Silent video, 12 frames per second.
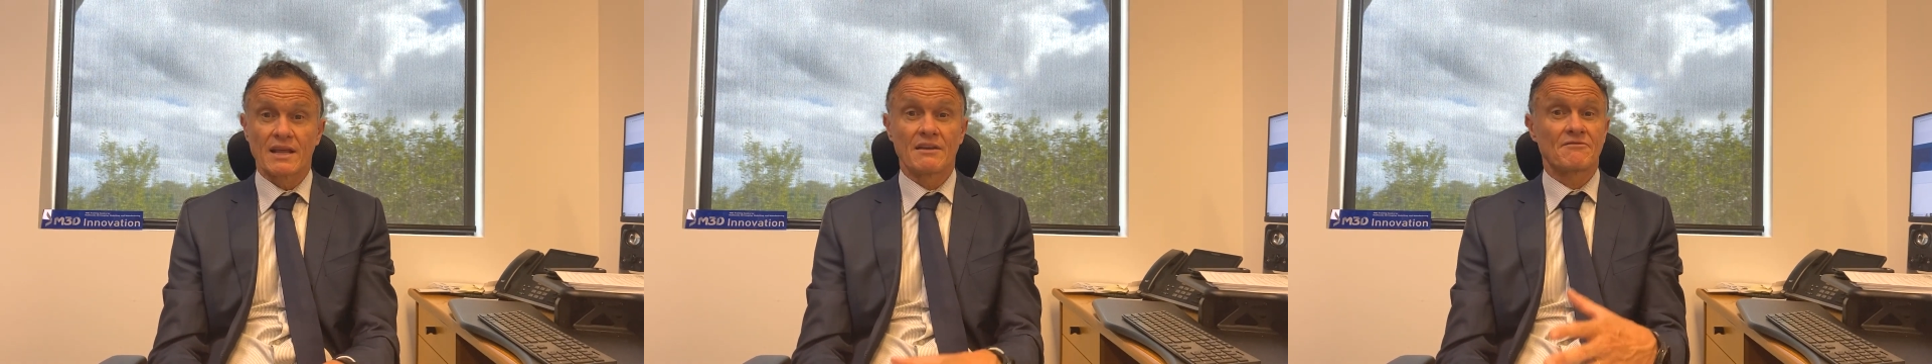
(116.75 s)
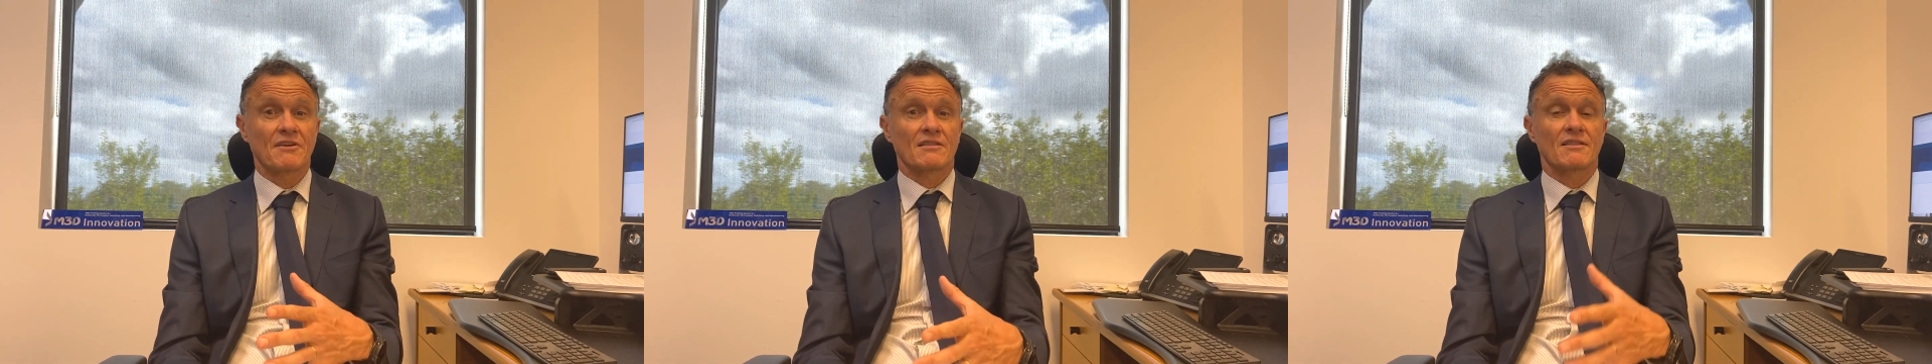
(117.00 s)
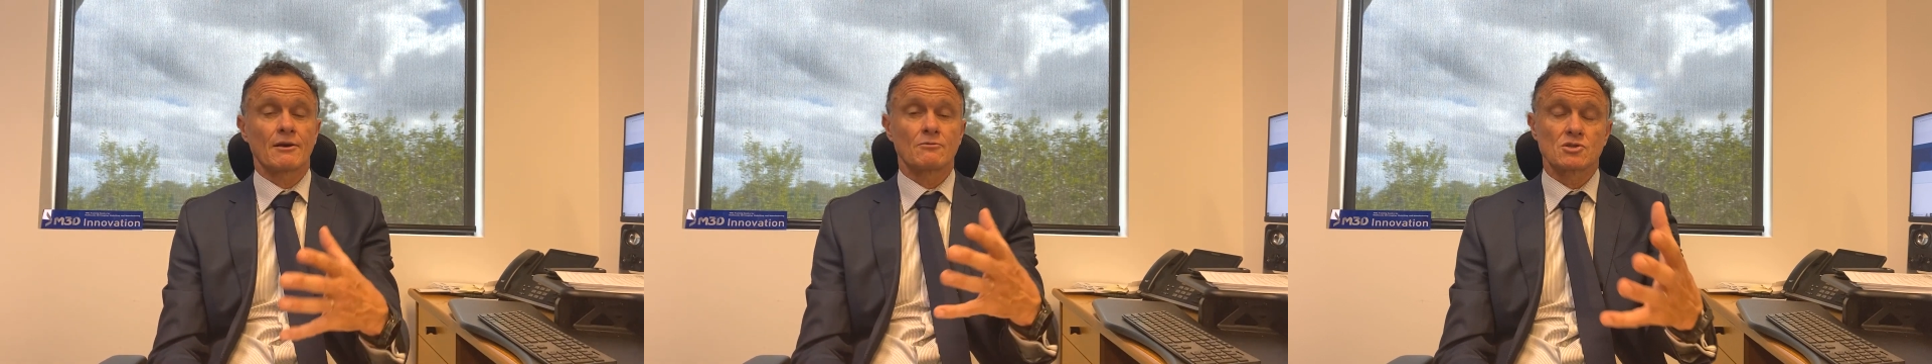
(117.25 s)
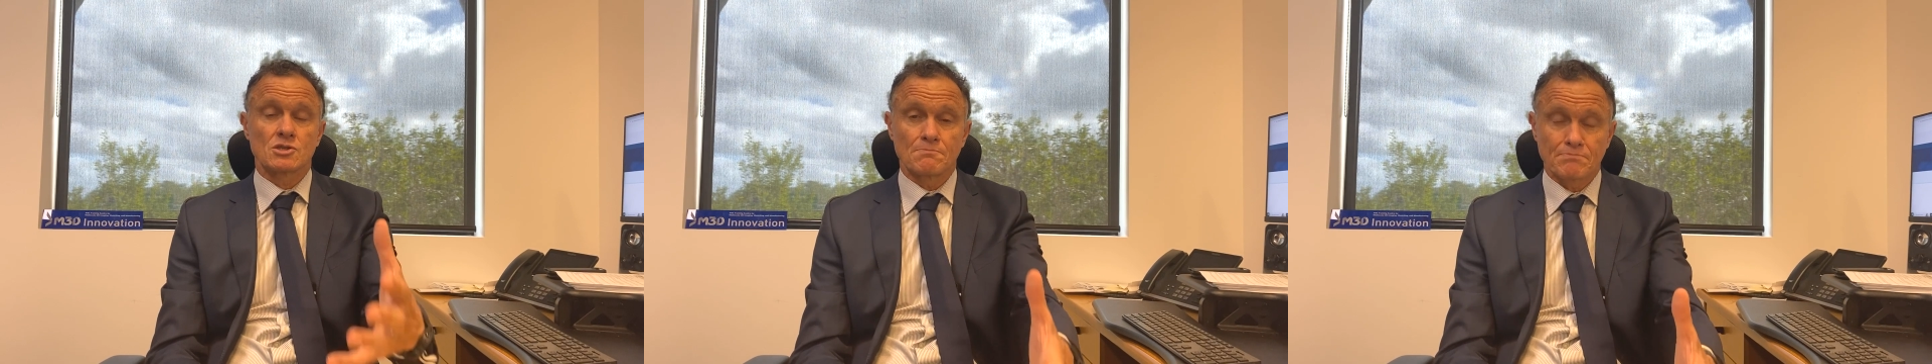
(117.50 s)
In fact, they were
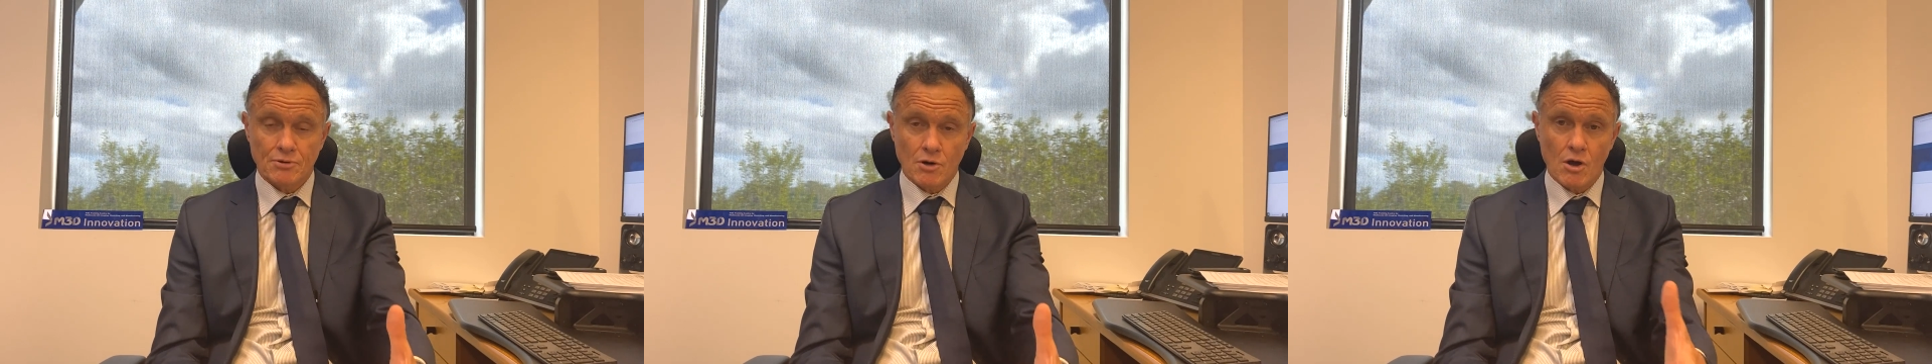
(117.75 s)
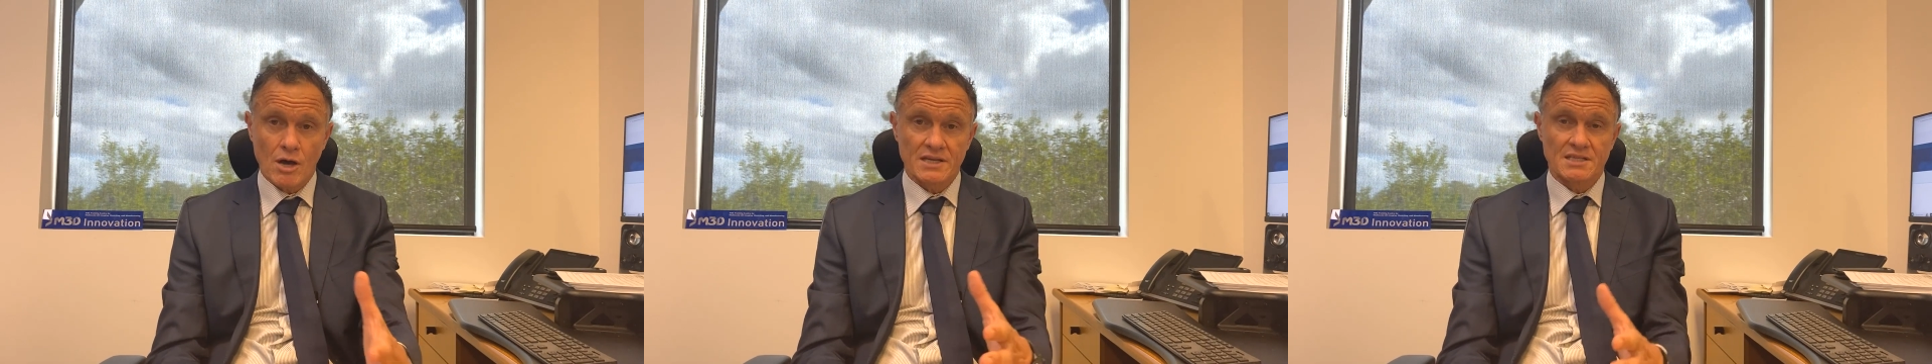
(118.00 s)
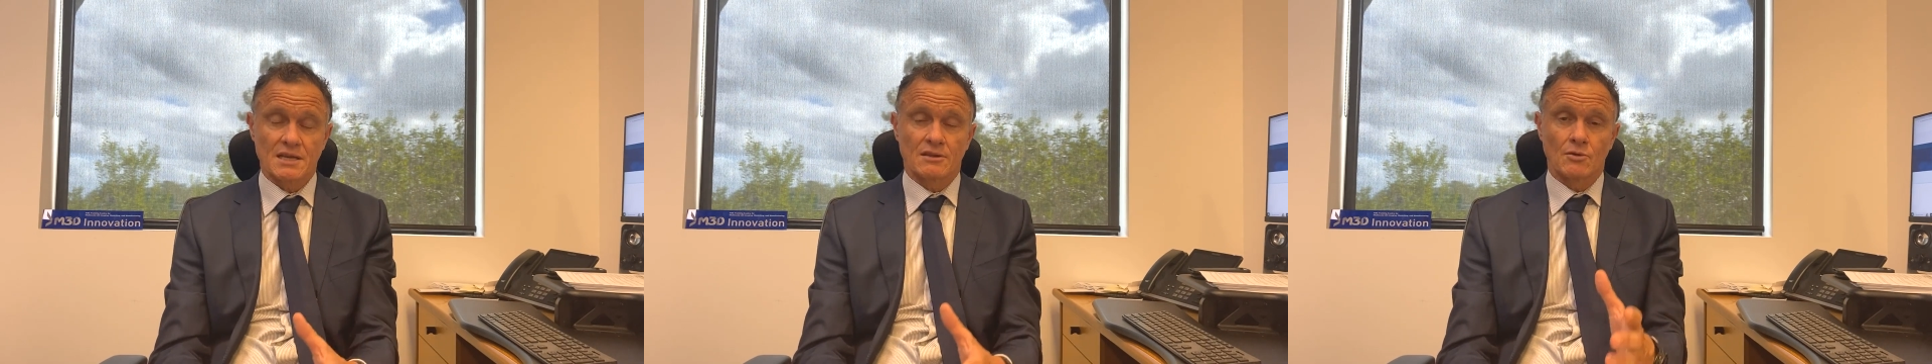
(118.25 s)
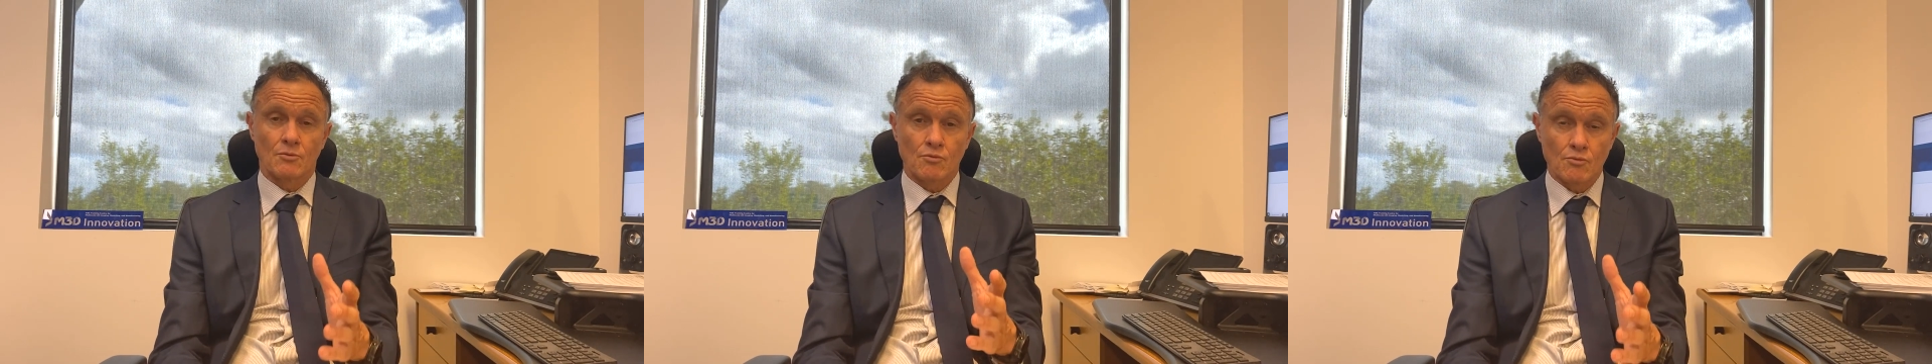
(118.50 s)
surprised at
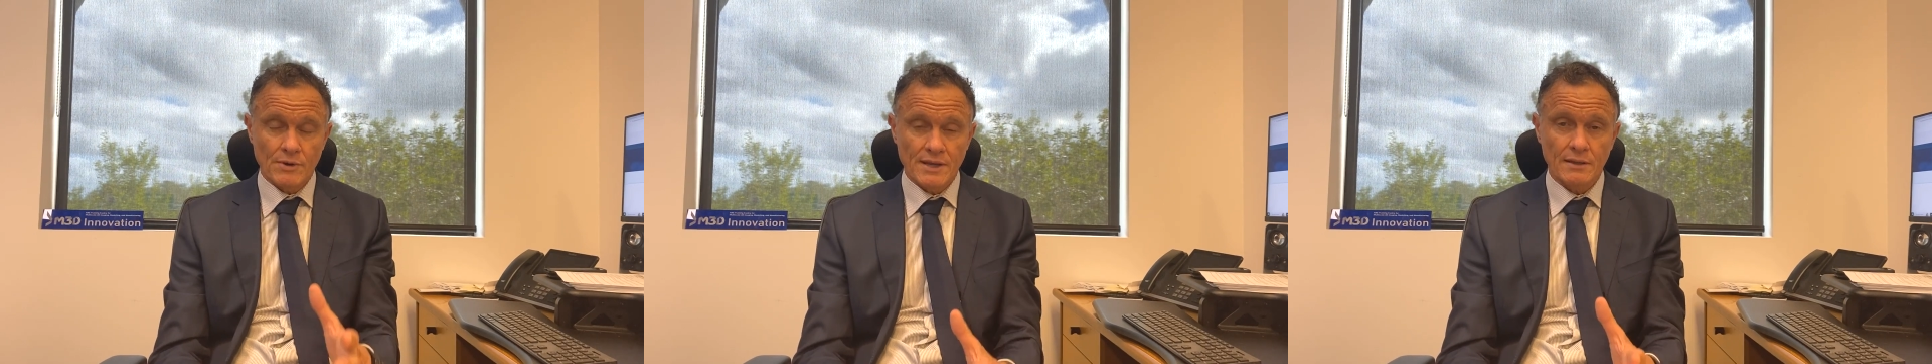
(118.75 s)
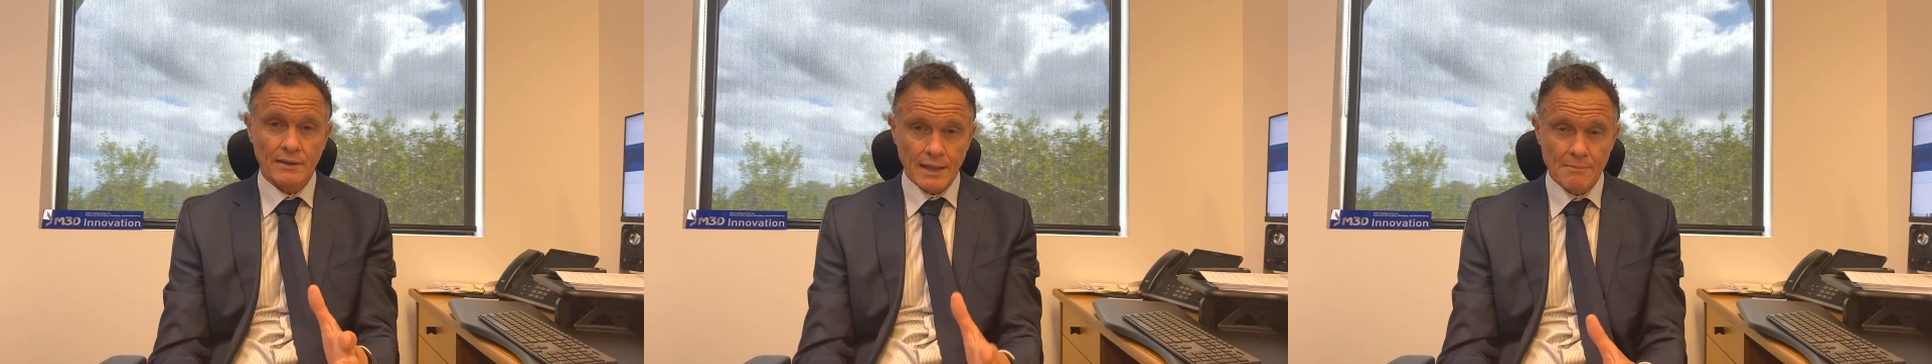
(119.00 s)
the real